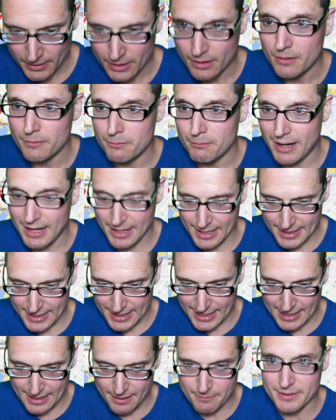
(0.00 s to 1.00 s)

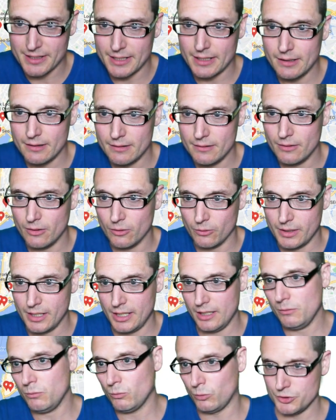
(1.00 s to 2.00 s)
Miami, okay?
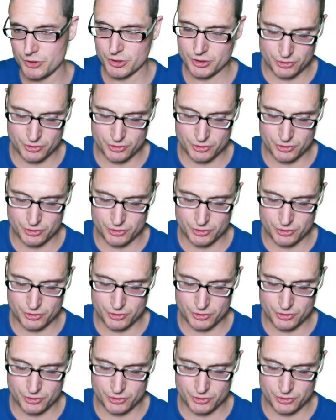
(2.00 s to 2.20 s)
We'll just do